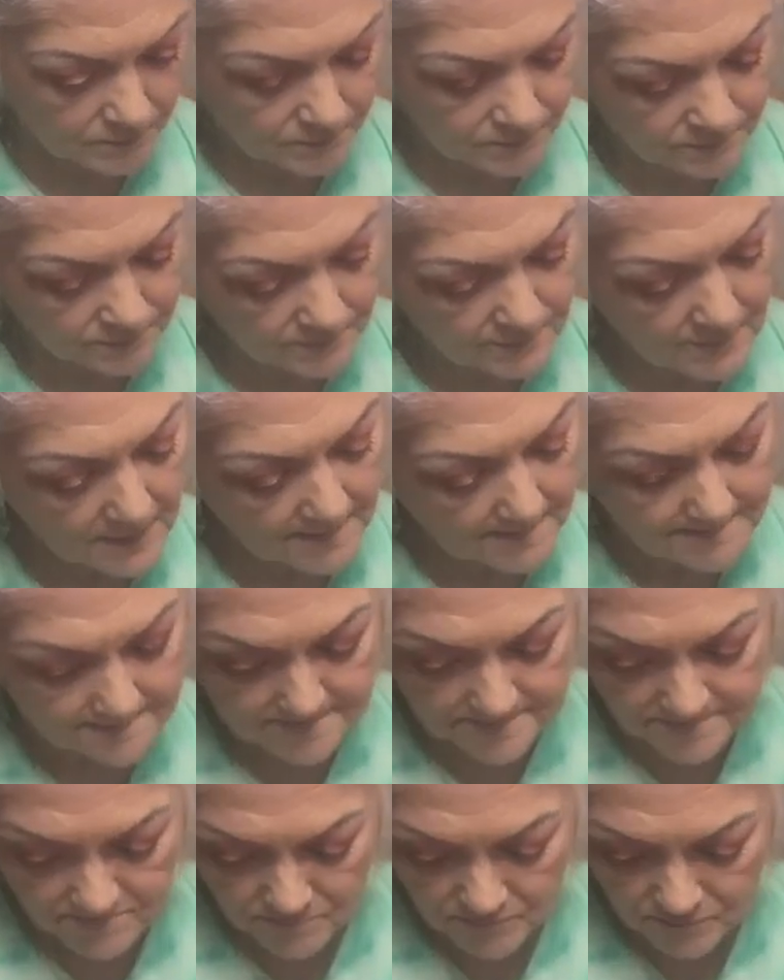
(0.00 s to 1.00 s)
opened it
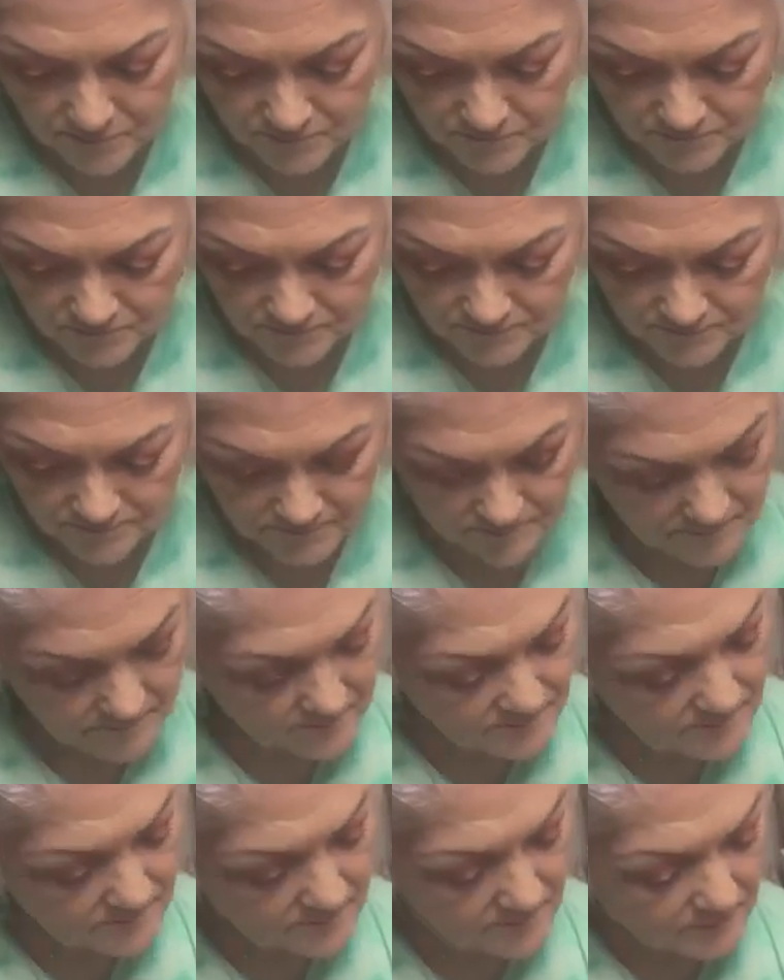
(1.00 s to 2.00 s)
and broken the seal and
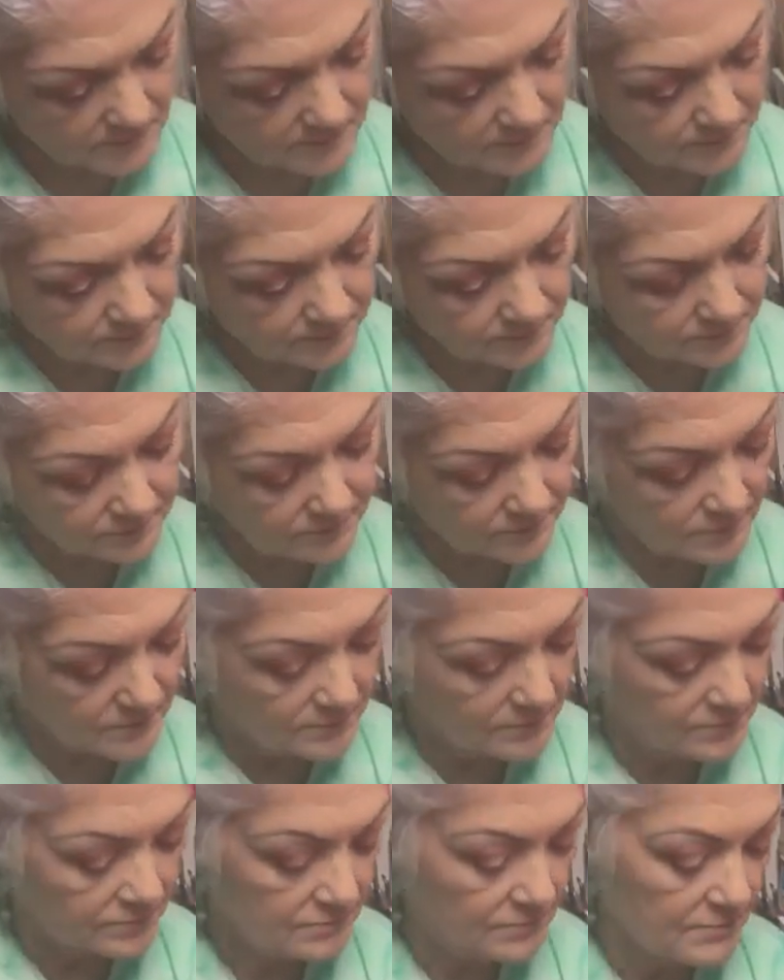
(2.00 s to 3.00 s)
close it back up,
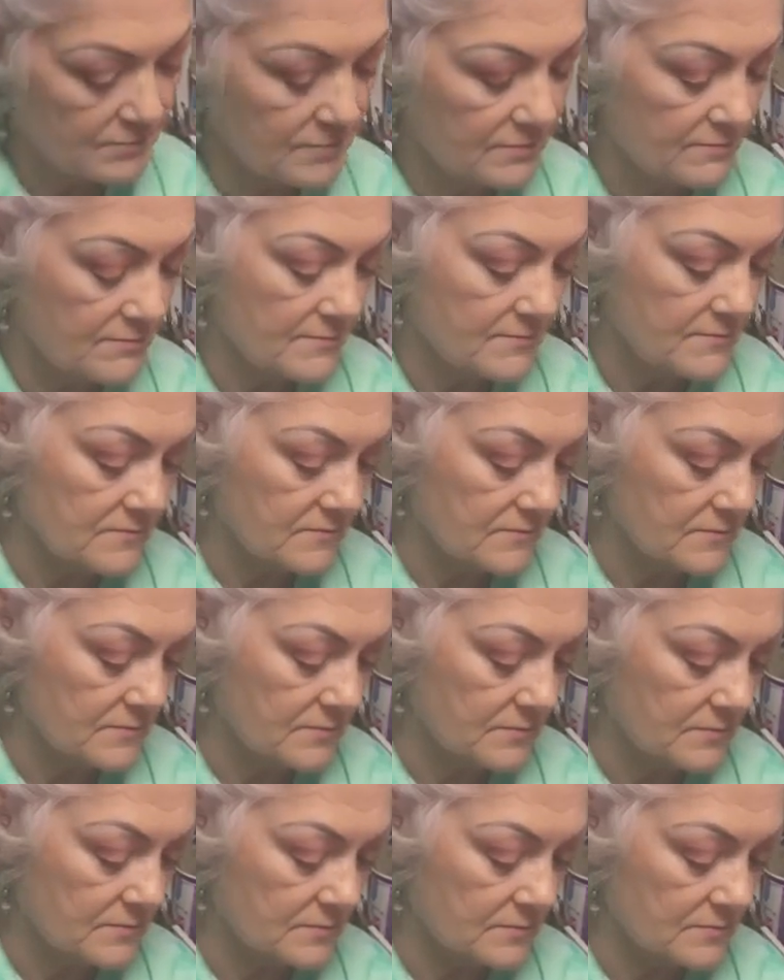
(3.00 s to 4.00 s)

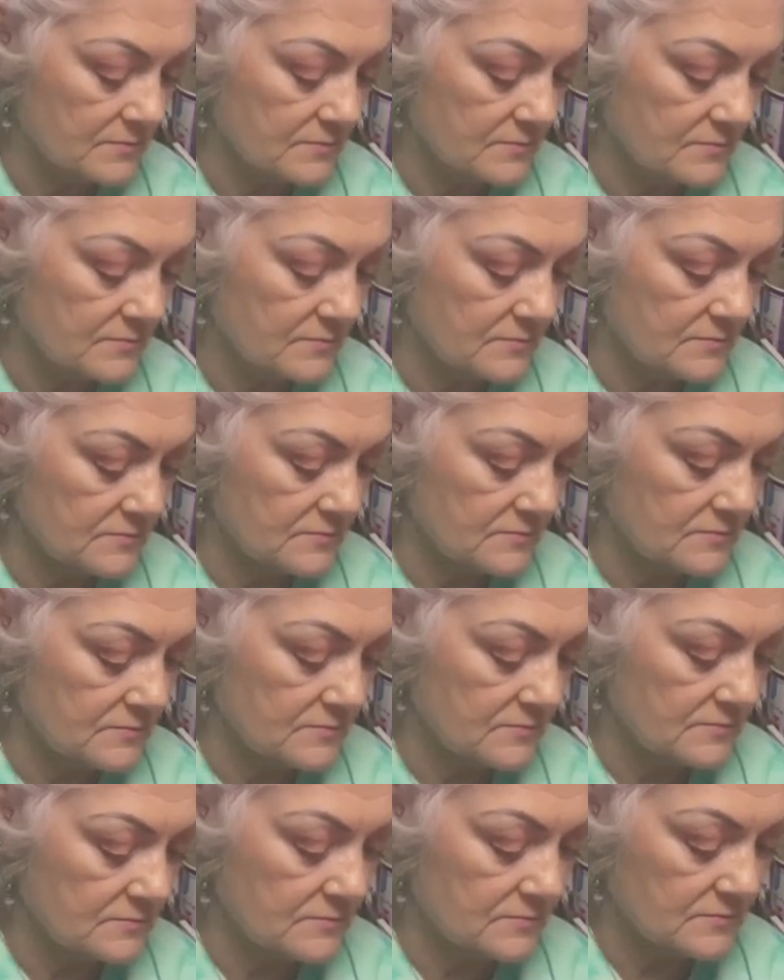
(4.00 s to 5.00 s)
especially if you're
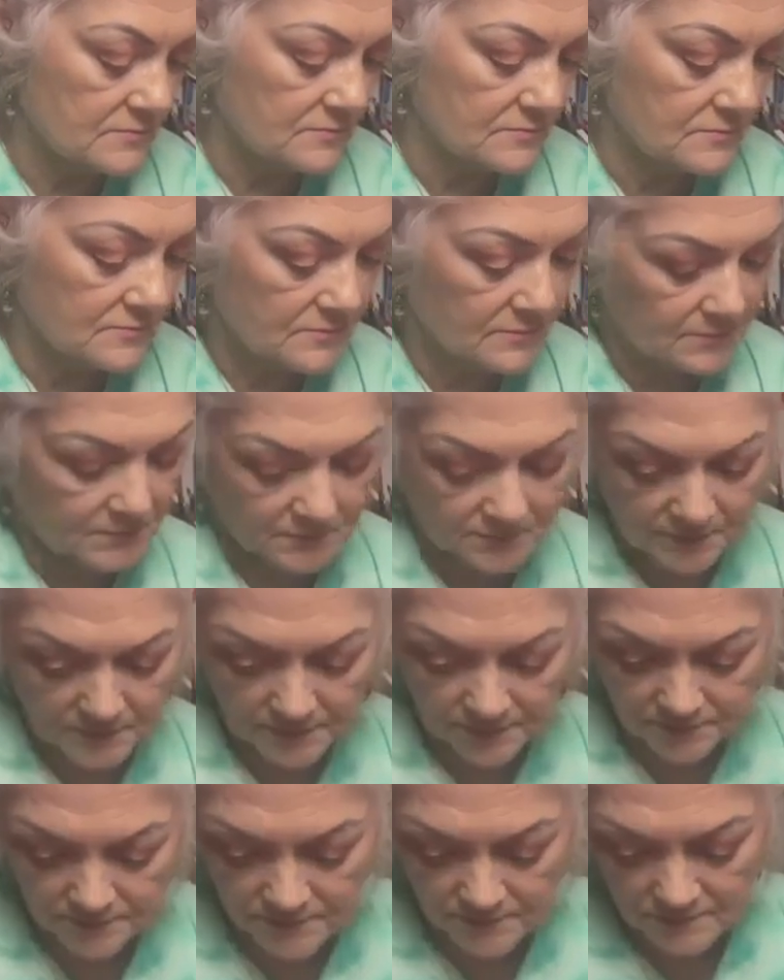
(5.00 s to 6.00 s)
flying somewhere and changing
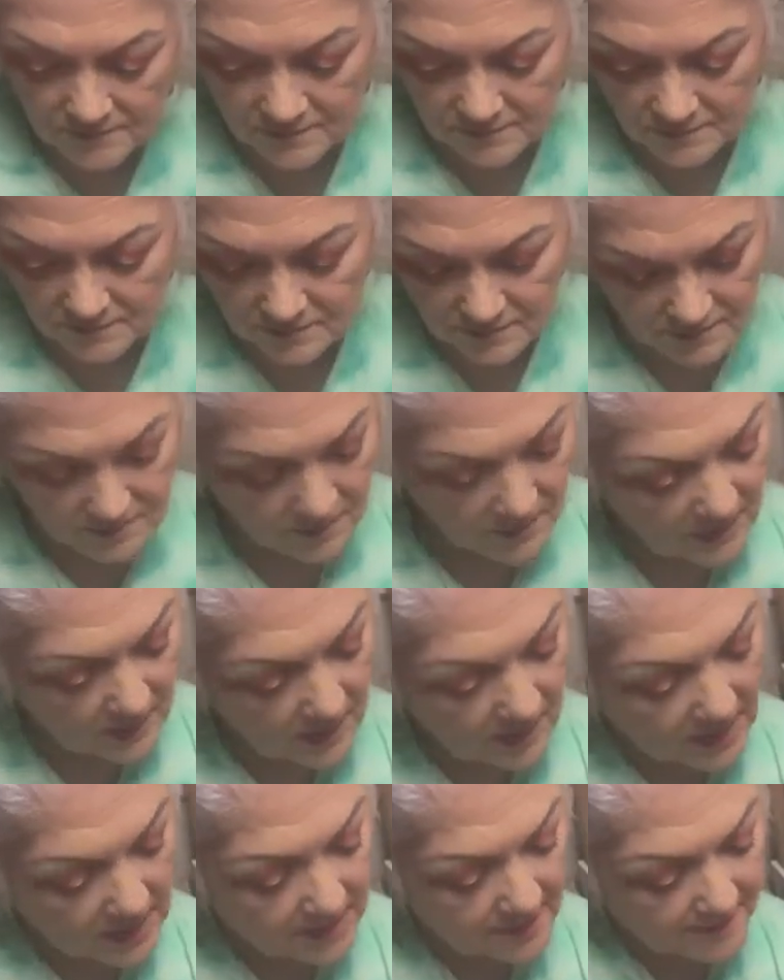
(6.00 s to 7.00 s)
pressure,
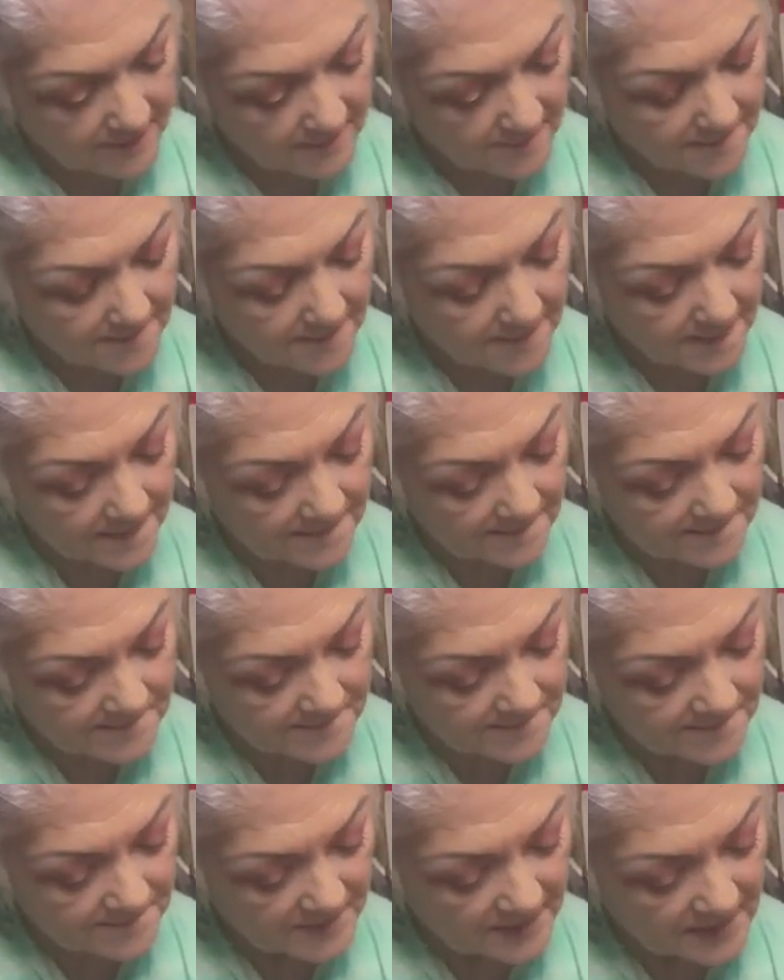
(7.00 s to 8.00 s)
it's going to leak
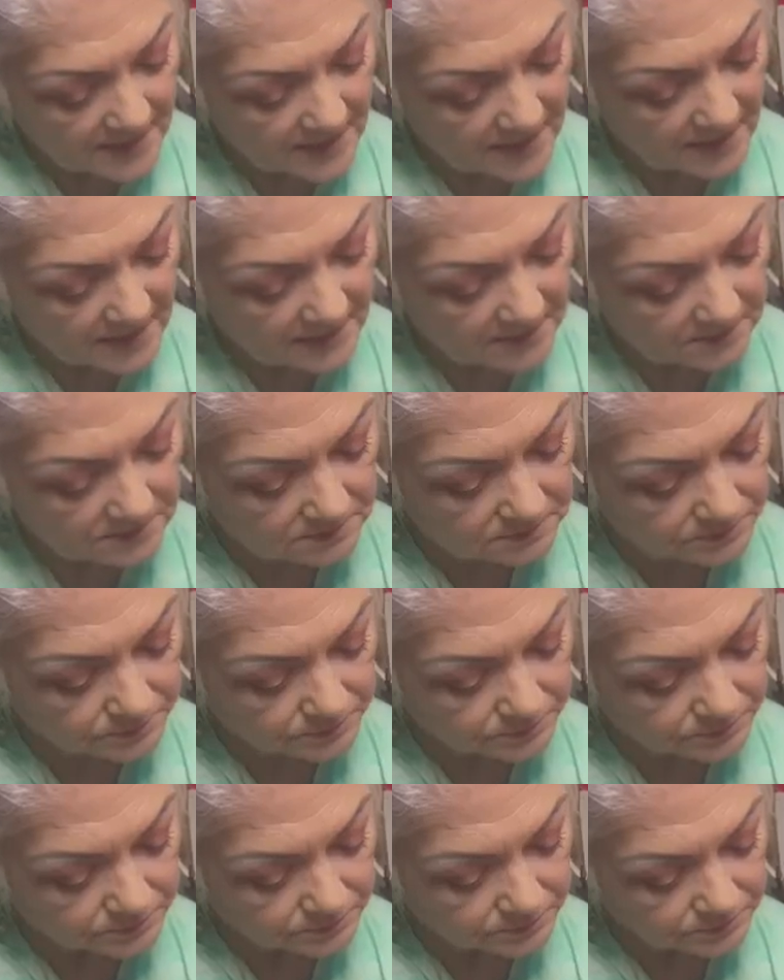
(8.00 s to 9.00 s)
out almost every
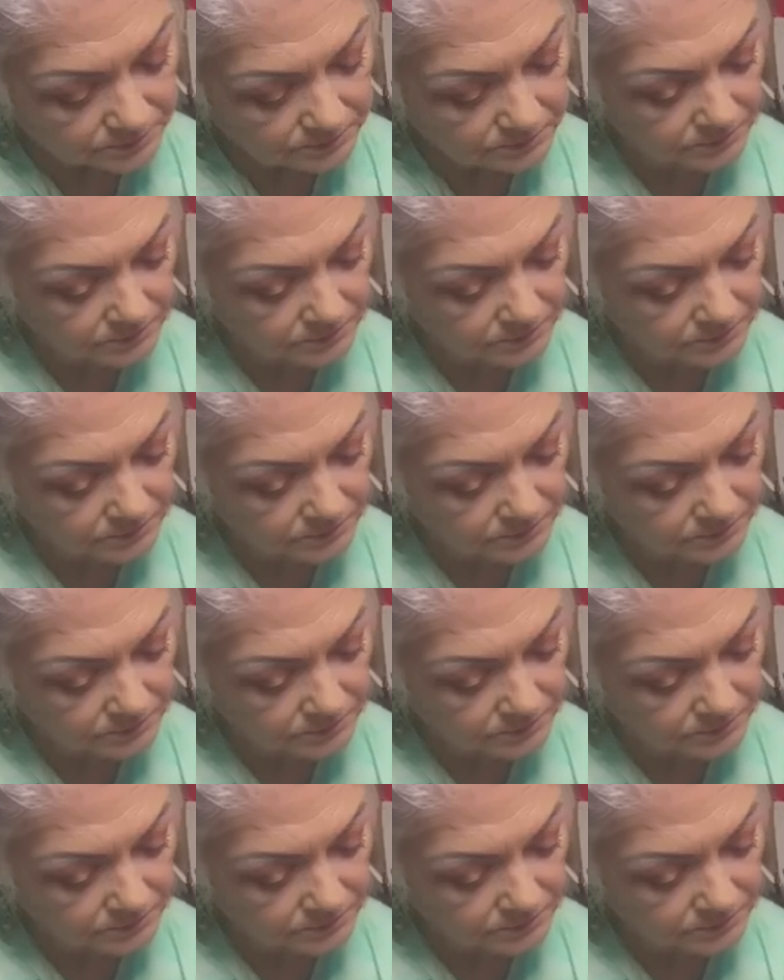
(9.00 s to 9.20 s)
time.